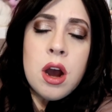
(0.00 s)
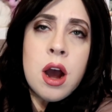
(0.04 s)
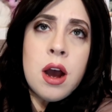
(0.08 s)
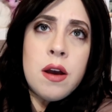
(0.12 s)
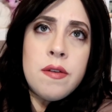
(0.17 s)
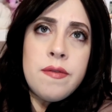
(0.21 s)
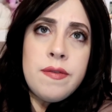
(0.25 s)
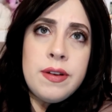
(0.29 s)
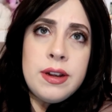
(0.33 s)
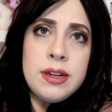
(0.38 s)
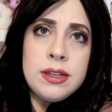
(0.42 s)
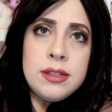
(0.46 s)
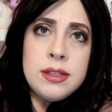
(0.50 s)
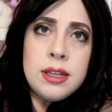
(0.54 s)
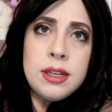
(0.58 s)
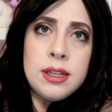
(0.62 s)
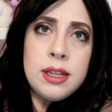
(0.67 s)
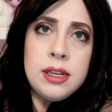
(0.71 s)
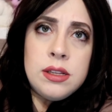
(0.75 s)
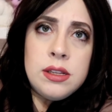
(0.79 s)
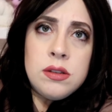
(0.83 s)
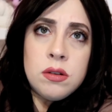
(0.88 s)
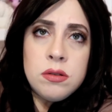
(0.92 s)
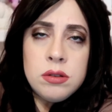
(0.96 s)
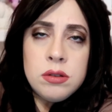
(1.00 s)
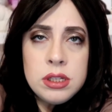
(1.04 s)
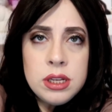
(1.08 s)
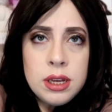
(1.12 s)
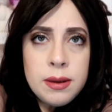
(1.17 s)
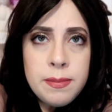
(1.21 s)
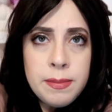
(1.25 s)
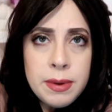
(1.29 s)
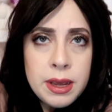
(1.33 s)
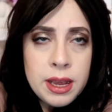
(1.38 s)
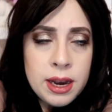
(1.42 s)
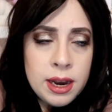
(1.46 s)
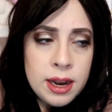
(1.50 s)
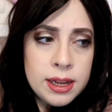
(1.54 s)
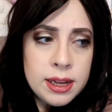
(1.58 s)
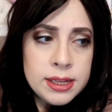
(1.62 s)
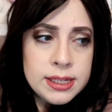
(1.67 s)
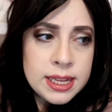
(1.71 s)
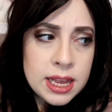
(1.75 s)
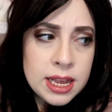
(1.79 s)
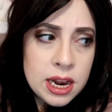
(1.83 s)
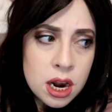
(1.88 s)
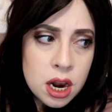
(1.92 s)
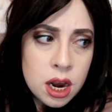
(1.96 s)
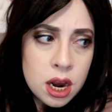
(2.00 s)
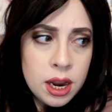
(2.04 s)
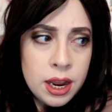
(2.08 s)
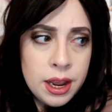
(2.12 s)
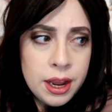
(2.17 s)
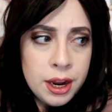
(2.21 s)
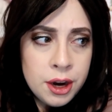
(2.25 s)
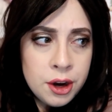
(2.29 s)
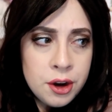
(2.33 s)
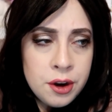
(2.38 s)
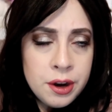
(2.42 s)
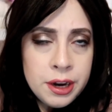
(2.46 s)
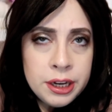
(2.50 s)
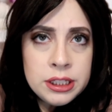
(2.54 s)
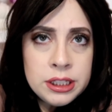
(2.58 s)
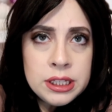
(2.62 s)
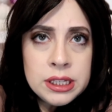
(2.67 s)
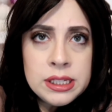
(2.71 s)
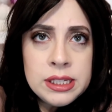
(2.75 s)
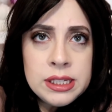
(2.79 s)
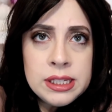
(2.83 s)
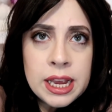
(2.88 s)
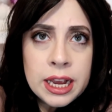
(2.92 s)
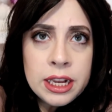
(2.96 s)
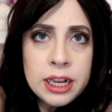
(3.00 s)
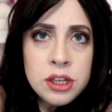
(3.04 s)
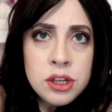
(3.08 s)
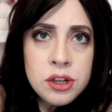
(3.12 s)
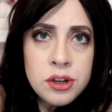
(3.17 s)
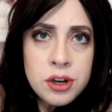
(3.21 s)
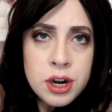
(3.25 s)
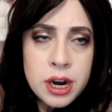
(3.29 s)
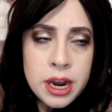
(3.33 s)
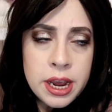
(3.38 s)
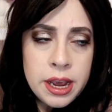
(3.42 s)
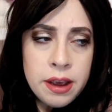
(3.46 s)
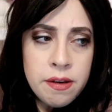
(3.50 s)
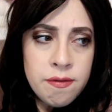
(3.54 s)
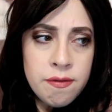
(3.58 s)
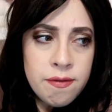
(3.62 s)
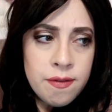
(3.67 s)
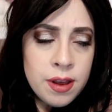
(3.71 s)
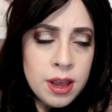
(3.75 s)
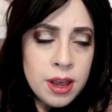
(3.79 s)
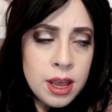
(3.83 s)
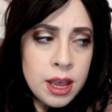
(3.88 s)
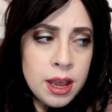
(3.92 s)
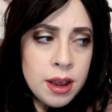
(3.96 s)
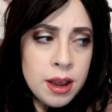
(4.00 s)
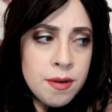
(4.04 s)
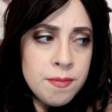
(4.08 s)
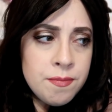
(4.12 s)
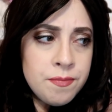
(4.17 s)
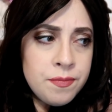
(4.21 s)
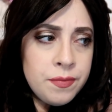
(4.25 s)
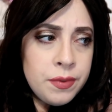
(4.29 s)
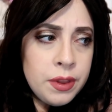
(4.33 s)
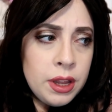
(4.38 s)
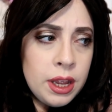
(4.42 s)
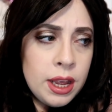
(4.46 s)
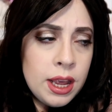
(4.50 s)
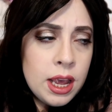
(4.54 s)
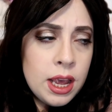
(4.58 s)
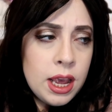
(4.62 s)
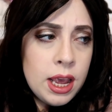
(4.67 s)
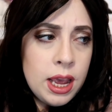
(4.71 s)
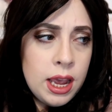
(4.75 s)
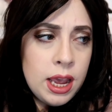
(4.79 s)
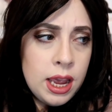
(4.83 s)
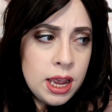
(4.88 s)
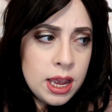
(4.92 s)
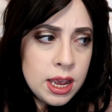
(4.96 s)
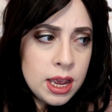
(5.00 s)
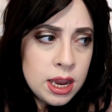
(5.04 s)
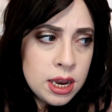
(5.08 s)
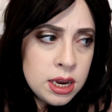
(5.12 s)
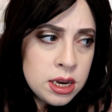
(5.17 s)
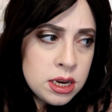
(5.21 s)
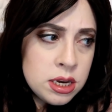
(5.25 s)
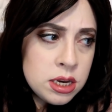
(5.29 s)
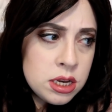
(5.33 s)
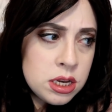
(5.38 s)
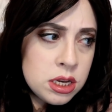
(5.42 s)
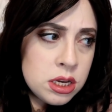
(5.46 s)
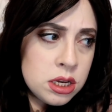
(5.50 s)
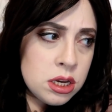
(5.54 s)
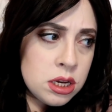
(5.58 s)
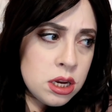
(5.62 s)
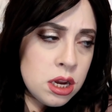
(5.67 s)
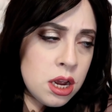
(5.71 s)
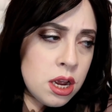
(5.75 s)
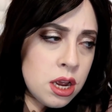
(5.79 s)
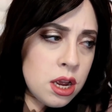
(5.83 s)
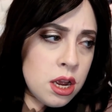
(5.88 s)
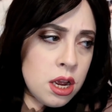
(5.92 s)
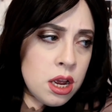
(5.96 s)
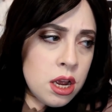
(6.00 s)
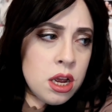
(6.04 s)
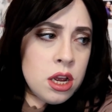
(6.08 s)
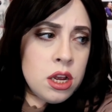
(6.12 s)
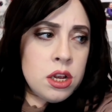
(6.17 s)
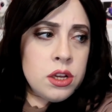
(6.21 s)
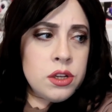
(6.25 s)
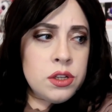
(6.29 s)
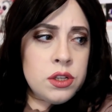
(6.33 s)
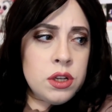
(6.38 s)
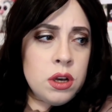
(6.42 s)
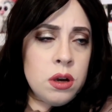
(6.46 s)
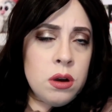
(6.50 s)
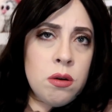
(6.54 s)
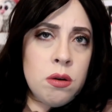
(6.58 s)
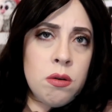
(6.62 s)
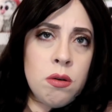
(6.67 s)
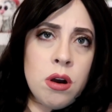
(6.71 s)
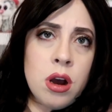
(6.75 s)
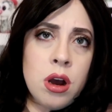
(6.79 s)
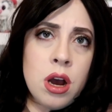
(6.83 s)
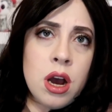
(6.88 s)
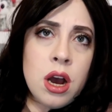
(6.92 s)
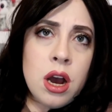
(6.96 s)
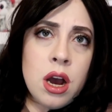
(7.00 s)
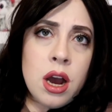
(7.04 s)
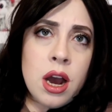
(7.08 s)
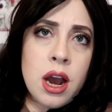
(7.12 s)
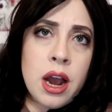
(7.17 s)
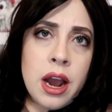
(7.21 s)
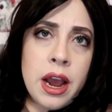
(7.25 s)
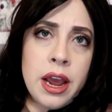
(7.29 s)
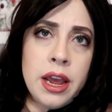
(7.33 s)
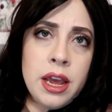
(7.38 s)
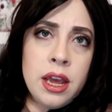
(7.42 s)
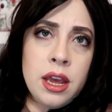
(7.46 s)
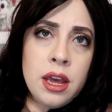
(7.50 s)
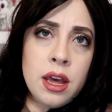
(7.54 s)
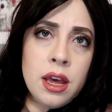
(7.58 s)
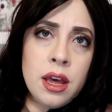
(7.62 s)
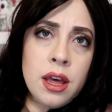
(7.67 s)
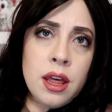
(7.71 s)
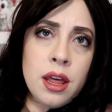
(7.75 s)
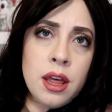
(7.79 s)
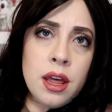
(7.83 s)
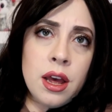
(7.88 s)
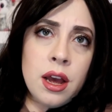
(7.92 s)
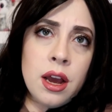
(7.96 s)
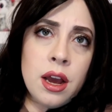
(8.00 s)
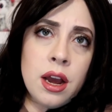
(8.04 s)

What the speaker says: office that they sold some, and it said on it increases sex drive. And so it